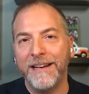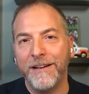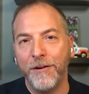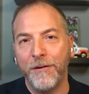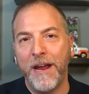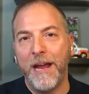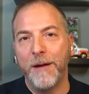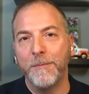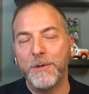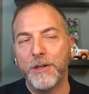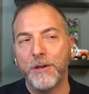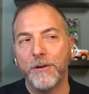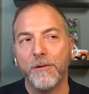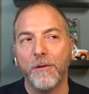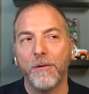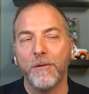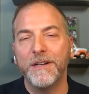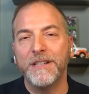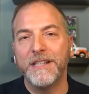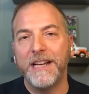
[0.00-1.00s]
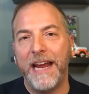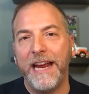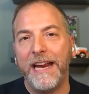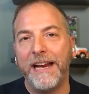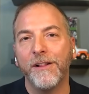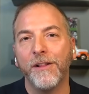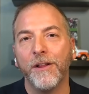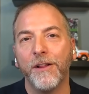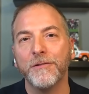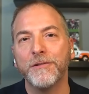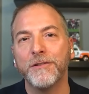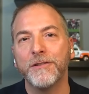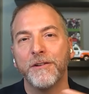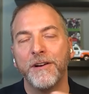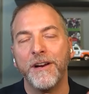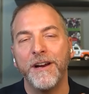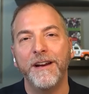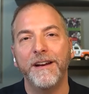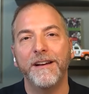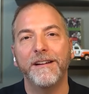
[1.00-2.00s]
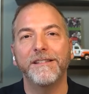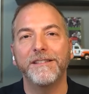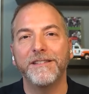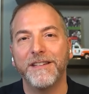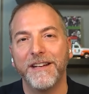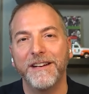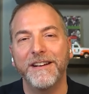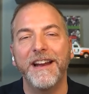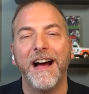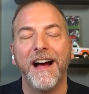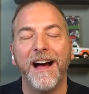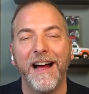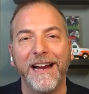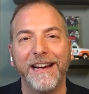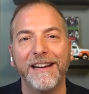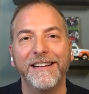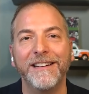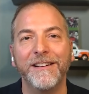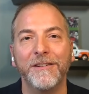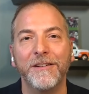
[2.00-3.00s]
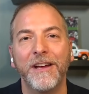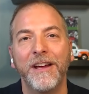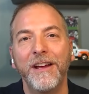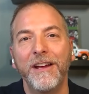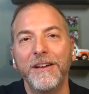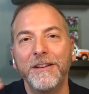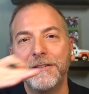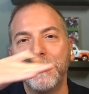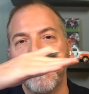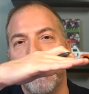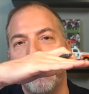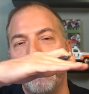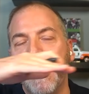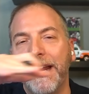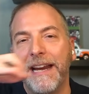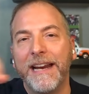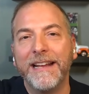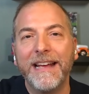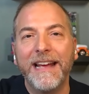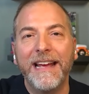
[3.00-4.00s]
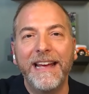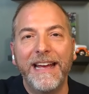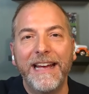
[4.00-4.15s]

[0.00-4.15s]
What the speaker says: New Hampshire, or is 8 closer to 9? You see what I mean?